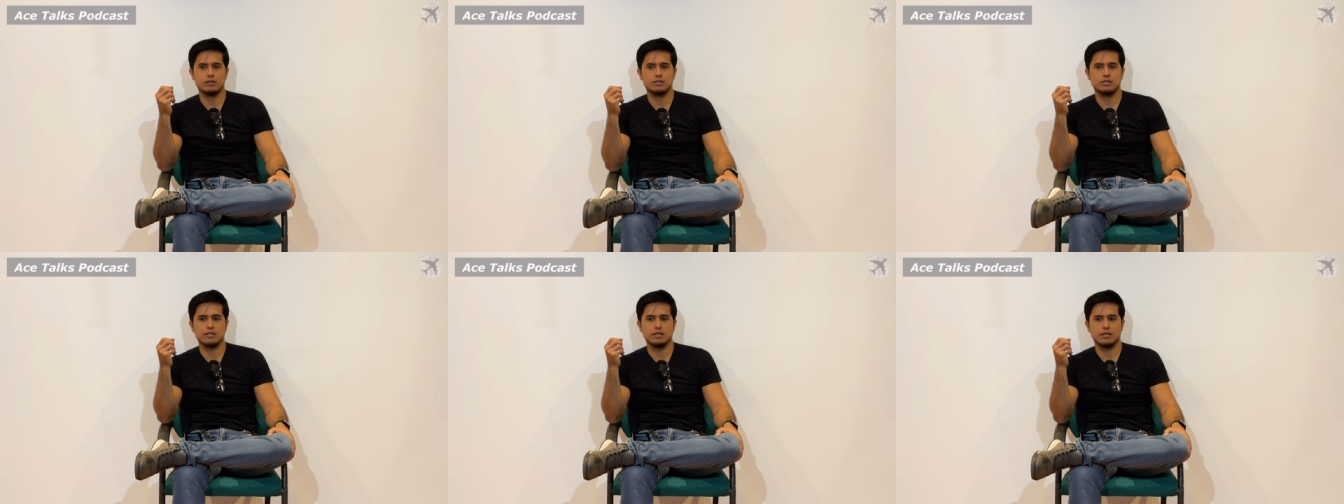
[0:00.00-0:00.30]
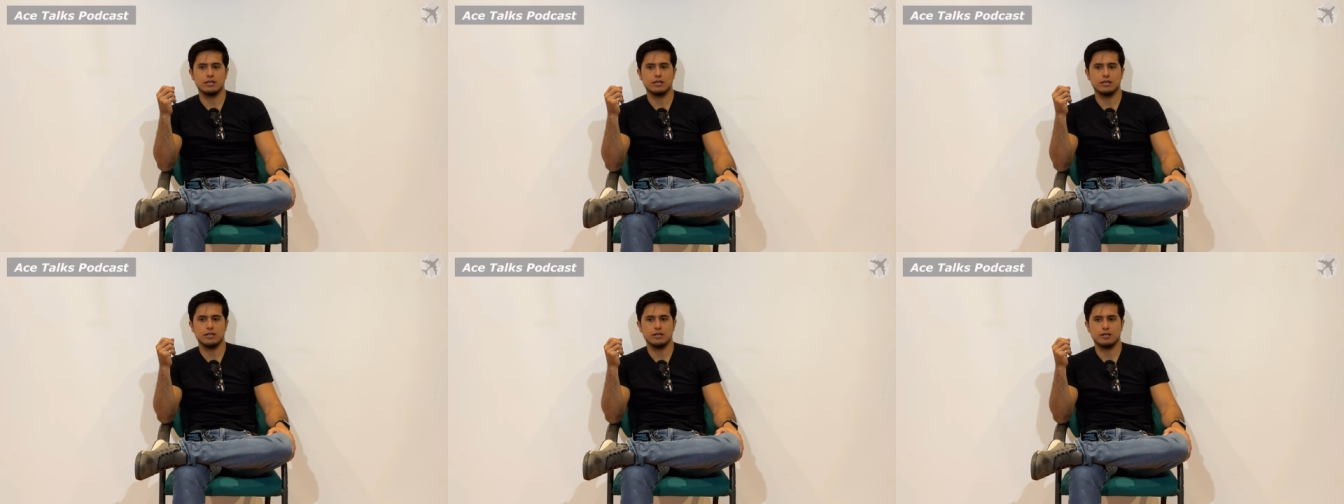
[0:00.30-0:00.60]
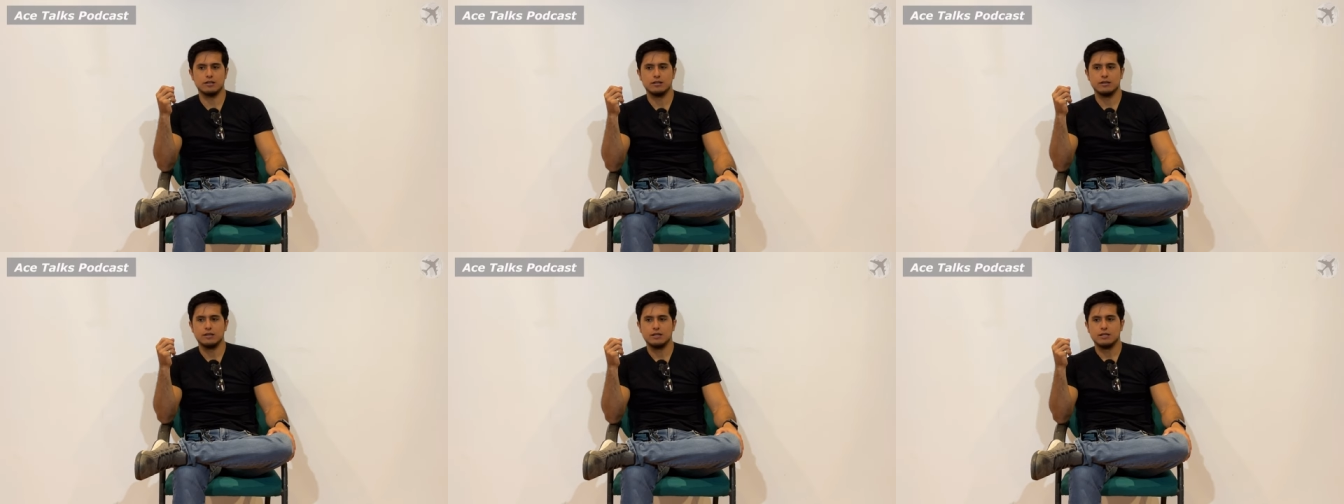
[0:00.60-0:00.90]
to,
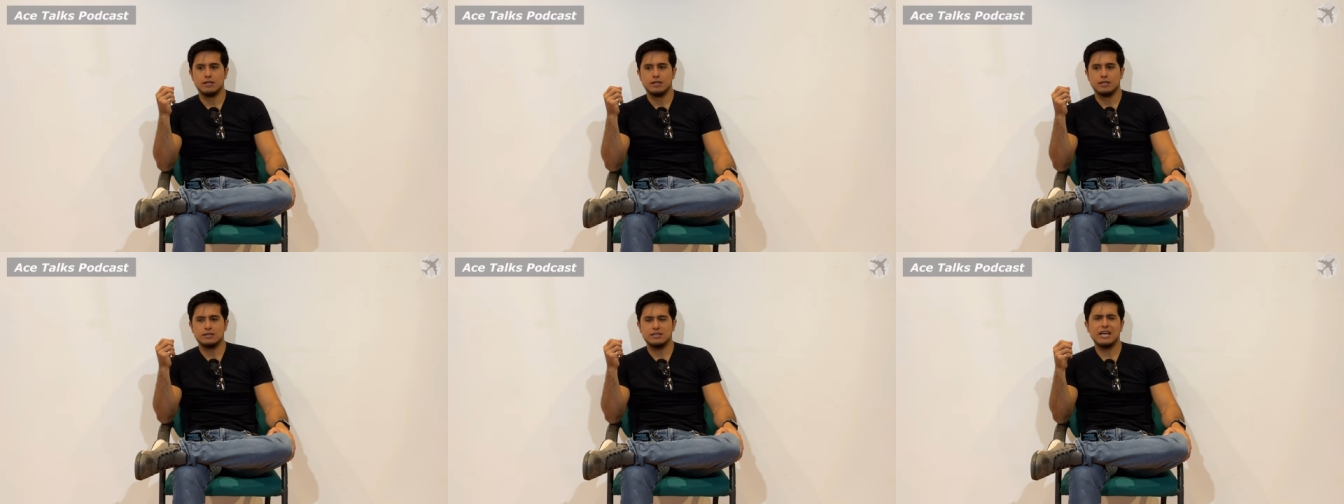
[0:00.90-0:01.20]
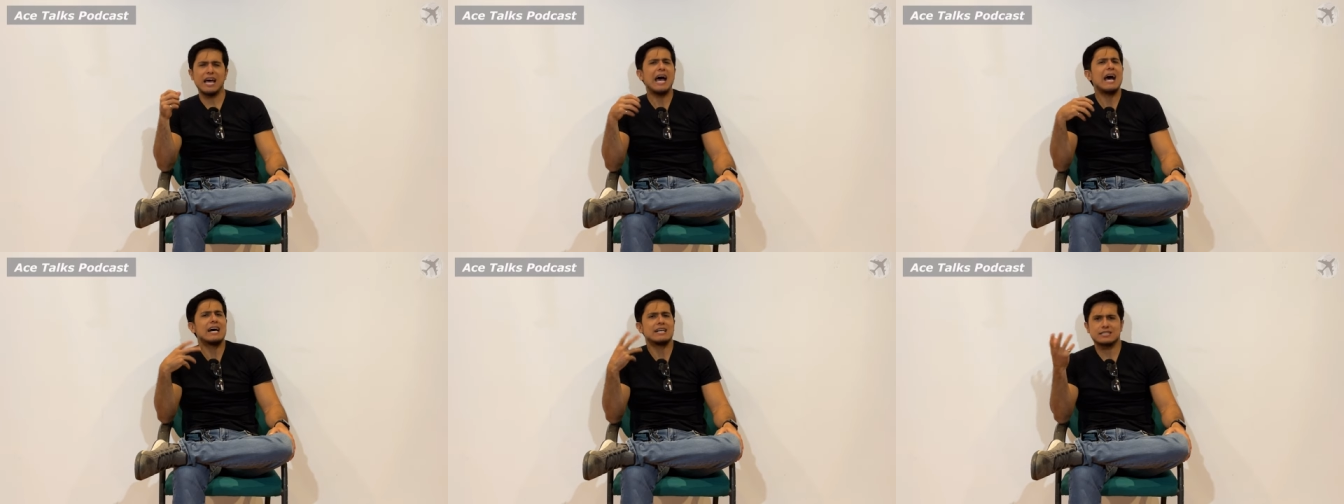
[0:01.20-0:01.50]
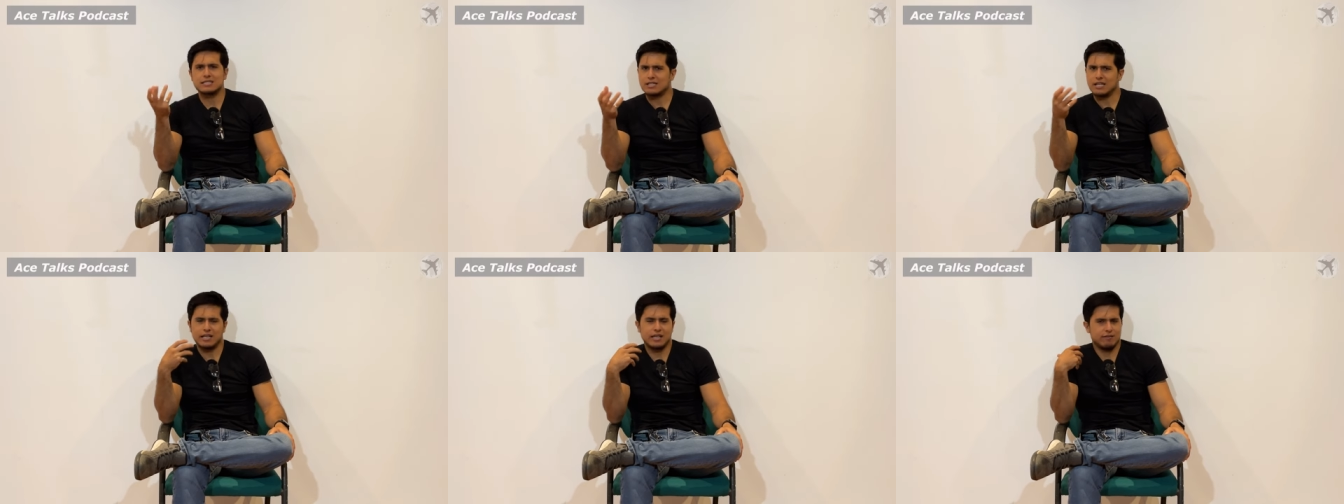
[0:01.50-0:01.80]
to
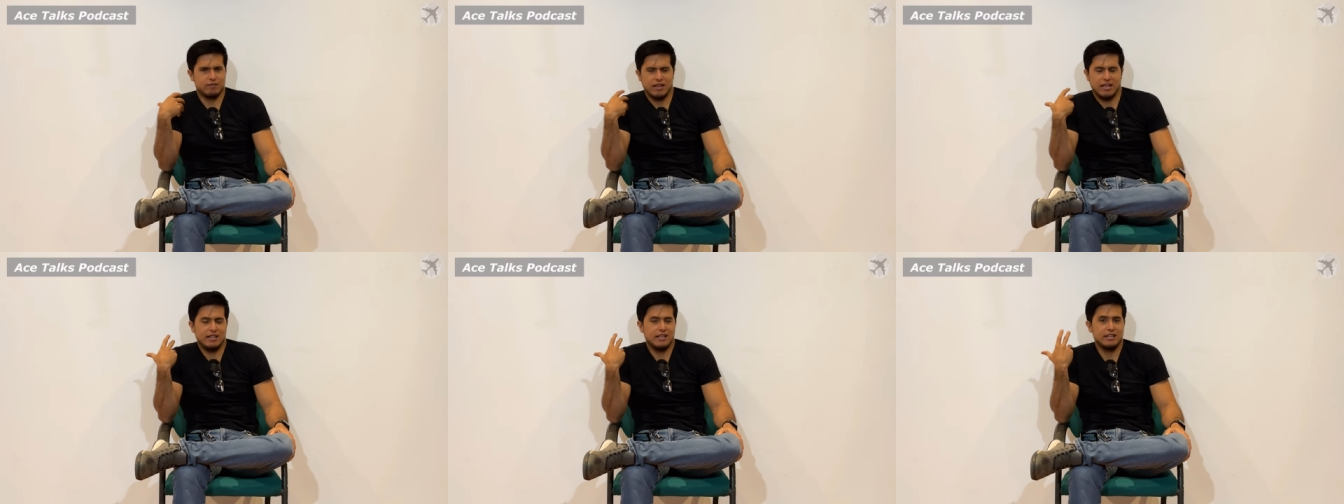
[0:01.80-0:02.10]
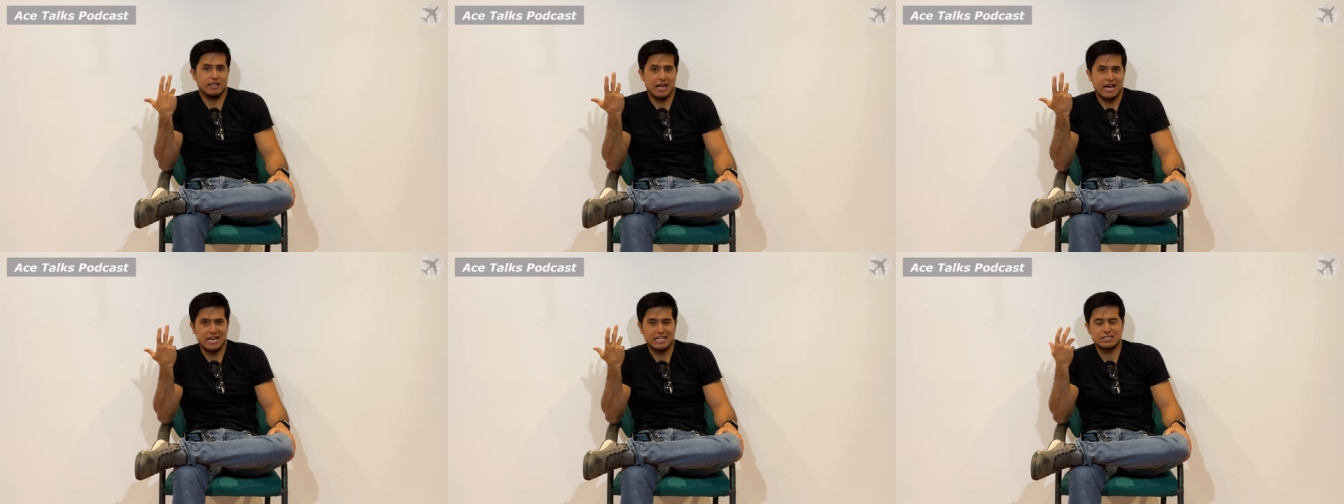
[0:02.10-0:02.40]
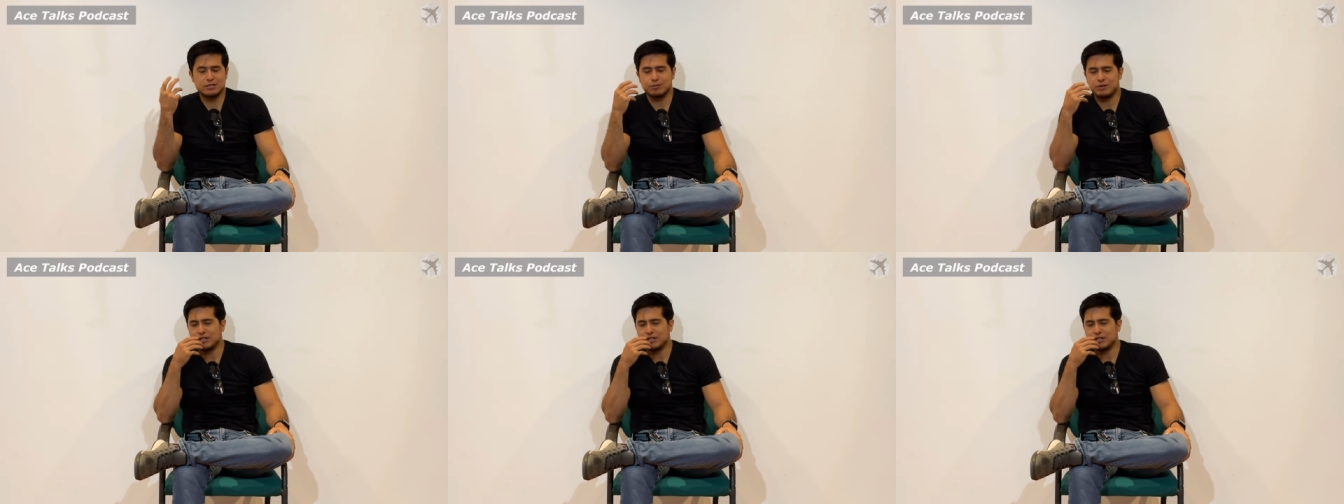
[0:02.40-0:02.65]
ask. Like if they need to ask me,